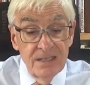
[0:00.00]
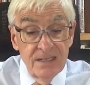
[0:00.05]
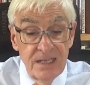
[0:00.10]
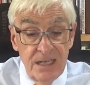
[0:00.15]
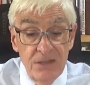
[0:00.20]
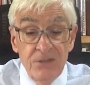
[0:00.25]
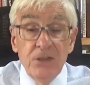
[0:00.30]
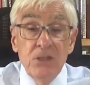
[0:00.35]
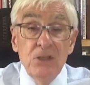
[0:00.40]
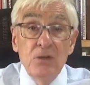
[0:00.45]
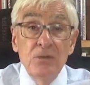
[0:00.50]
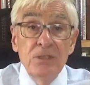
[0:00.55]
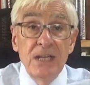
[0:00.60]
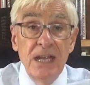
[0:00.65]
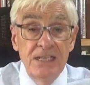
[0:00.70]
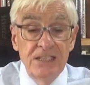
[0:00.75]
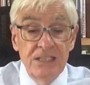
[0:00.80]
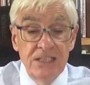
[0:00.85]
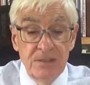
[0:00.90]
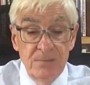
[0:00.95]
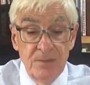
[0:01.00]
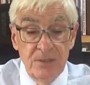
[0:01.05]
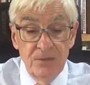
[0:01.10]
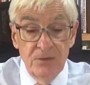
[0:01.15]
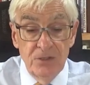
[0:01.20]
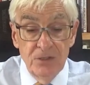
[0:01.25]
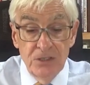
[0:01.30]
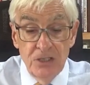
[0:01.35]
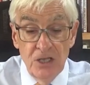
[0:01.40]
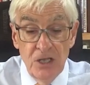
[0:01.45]
In the New Testament,
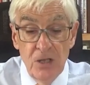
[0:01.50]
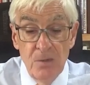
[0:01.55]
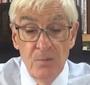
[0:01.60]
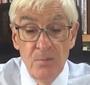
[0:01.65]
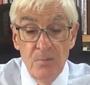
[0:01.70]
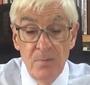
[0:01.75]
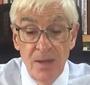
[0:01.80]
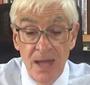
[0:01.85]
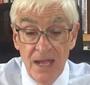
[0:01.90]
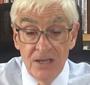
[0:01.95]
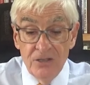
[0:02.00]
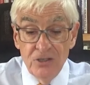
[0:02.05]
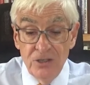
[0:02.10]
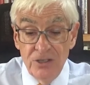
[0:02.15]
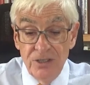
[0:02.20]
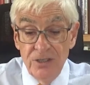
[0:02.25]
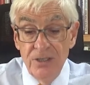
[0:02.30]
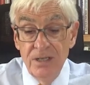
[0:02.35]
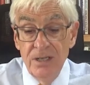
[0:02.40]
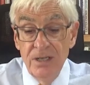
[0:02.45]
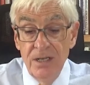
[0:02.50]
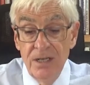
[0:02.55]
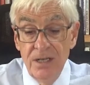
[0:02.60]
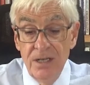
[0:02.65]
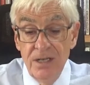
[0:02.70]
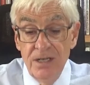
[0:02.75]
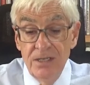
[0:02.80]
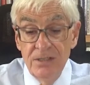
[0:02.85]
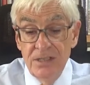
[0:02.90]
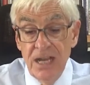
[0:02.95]
the term passion
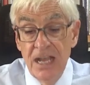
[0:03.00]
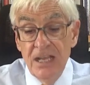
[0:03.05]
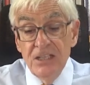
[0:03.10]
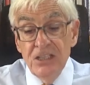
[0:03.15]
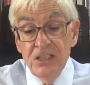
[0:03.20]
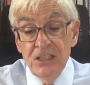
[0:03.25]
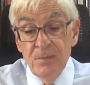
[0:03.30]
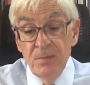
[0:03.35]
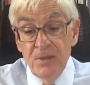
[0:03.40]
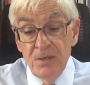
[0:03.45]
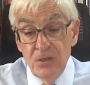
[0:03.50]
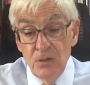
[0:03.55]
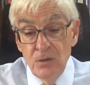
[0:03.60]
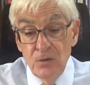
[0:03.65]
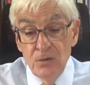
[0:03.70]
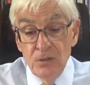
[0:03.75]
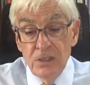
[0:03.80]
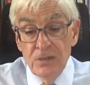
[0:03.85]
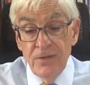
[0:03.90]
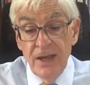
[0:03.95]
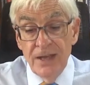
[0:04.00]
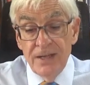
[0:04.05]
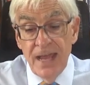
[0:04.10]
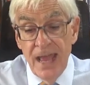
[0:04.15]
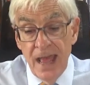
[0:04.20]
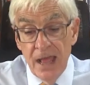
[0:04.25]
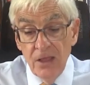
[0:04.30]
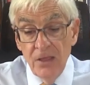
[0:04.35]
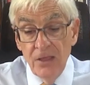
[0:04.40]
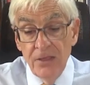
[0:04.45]
tends to be used of
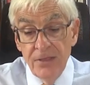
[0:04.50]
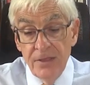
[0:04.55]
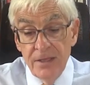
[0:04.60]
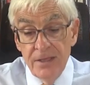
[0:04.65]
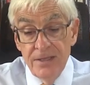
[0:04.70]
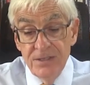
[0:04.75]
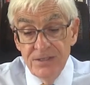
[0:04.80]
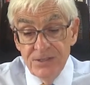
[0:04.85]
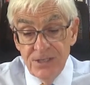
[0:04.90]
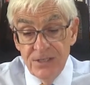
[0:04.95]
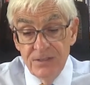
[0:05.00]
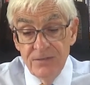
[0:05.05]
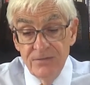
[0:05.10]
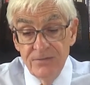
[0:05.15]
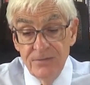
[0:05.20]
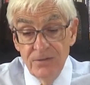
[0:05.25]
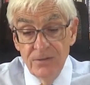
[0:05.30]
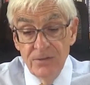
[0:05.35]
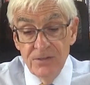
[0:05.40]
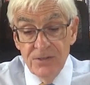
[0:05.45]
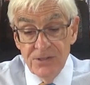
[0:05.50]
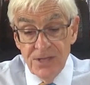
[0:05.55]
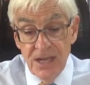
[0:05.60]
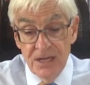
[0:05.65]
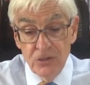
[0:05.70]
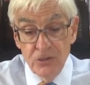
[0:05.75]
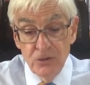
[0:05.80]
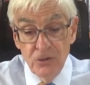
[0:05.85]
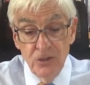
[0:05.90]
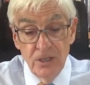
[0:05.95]
unhealthy, sinful
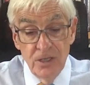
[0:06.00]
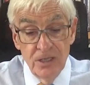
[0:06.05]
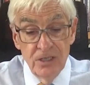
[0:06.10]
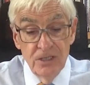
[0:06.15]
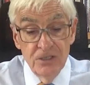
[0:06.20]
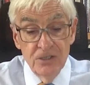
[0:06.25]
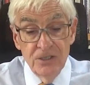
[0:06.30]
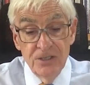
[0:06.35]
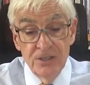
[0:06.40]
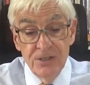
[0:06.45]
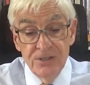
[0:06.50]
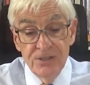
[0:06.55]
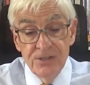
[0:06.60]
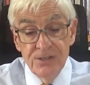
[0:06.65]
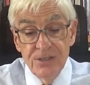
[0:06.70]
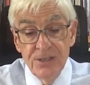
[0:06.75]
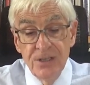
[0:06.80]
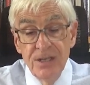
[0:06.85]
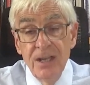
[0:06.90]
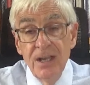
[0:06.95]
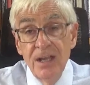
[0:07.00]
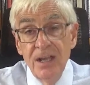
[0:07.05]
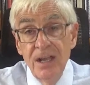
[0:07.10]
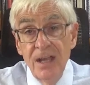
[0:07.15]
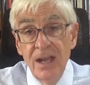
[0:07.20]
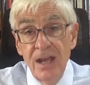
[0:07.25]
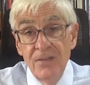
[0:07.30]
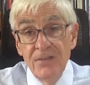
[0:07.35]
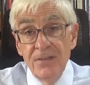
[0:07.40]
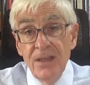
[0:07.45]
sexual urges,
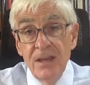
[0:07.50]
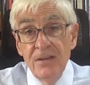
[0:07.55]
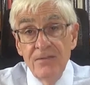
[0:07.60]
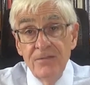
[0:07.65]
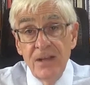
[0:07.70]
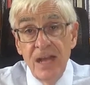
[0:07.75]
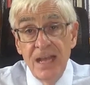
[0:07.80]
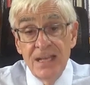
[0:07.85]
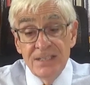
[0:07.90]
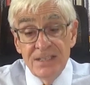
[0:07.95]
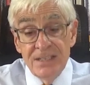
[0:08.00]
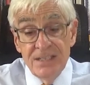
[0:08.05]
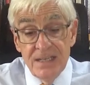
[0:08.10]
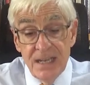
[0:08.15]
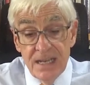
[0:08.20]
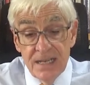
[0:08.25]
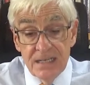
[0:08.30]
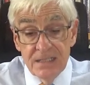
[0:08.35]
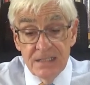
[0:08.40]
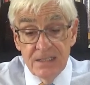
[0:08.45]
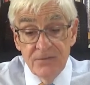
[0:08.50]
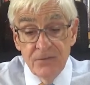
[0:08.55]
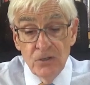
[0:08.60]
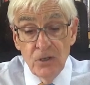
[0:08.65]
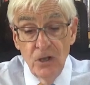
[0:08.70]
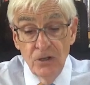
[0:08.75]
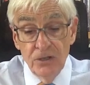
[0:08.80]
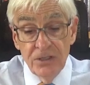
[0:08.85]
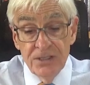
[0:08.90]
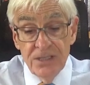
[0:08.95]
and therefore has negative
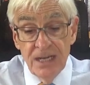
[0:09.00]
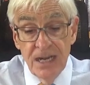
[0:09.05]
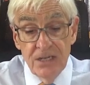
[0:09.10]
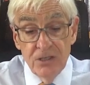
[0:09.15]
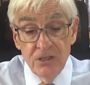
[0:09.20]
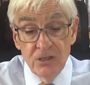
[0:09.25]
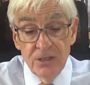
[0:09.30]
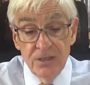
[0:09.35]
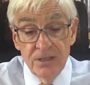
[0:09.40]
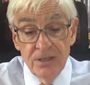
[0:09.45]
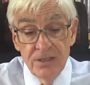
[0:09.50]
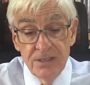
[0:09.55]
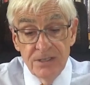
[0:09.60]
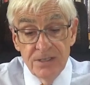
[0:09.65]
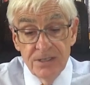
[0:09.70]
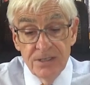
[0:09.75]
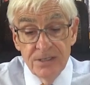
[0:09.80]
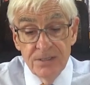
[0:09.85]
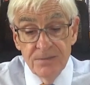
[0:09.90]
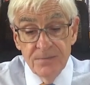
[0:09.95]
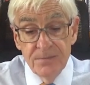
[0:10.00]
connotations.